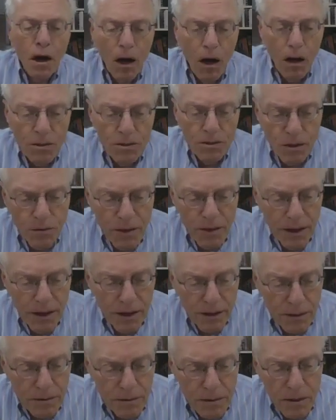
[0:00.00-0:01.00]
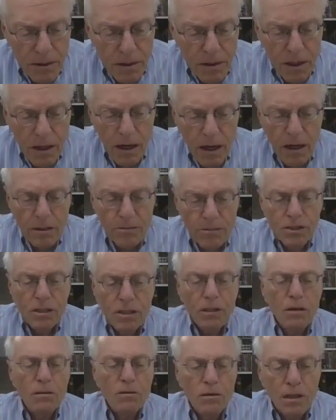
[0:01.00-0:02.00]
Also there,
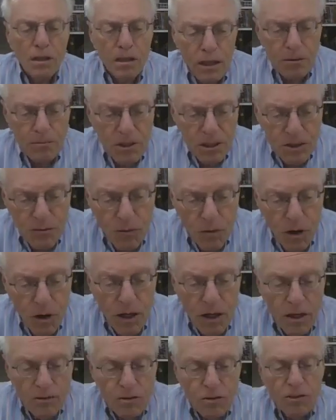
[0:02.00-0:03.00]
she can only collect with a shvuah.